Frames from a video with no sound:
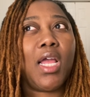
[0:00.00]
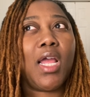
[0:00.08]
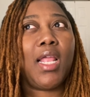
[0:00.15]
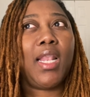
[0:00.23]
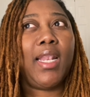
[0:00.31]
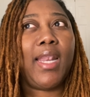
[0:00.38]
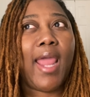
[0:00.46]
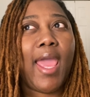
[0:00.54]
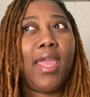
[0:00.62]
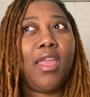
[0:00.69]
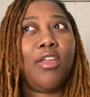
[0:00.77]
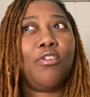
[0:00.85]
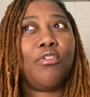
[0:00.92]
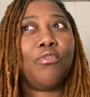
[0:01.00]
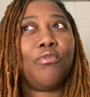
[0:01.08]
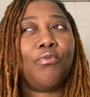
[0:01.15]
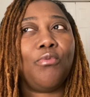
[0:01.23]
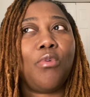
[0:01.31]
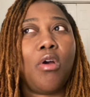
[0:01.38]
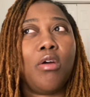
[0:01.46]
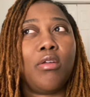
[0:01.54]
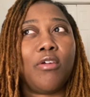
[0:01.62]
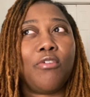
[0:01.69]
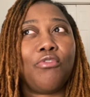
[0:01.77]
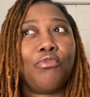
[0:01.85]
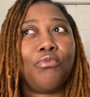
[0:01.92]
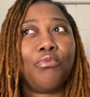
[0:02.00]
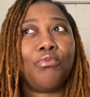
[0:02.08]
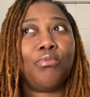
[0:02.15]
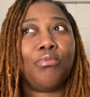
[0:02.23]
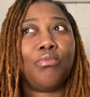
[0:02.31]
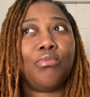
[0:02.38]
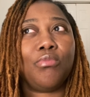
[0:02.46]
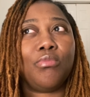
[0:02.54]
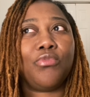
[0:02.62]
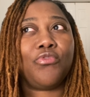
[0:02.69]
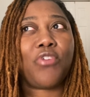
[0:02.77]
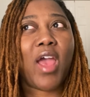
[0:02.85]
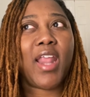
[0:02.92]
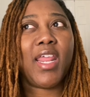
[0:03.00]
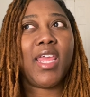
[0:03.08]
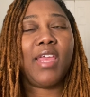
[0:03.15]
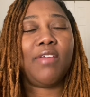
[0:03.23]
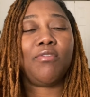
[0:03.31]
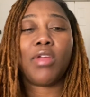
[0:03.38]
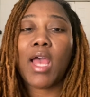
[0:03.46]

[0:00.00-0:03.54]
late on a Friday evening.